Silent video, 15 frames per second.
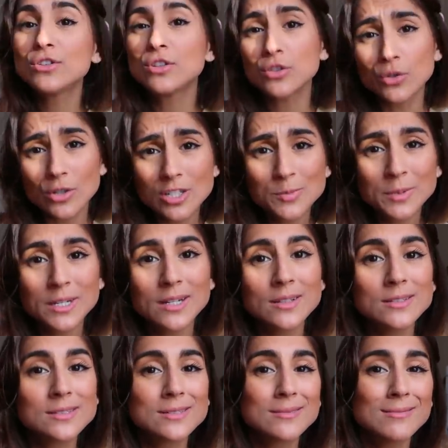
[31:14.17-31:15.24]
The shorts
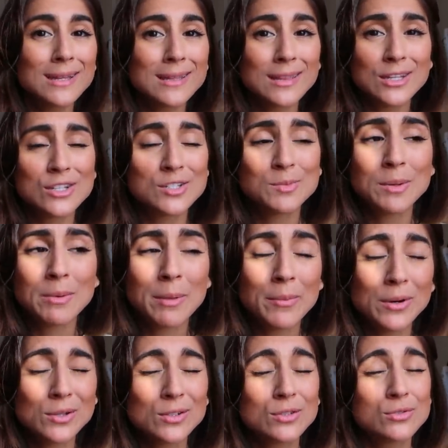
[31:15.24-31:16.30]
because like they just made my
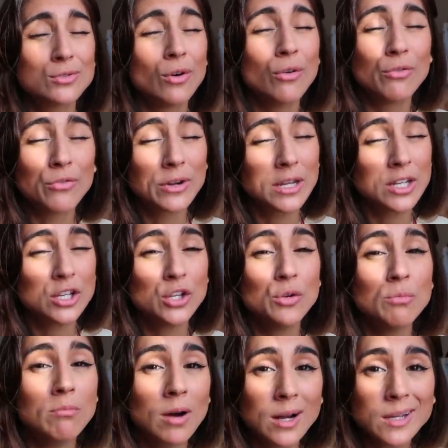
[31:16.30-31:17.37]
butt look so freaking
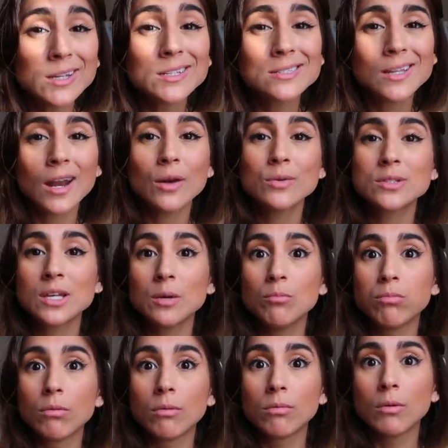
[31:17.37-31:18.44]
humongous that I was
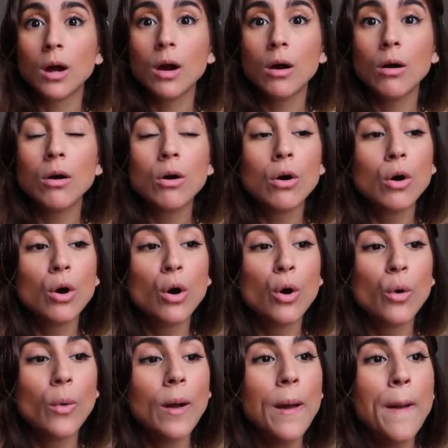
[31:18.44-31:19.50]
like,
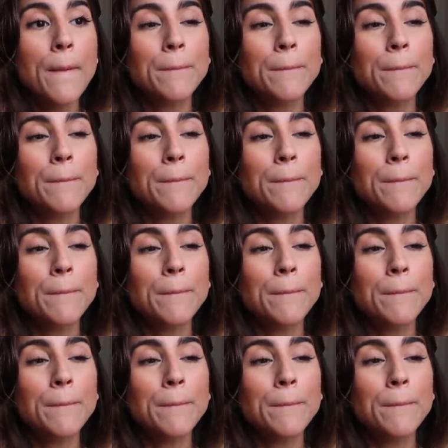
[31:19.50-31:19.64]
bro.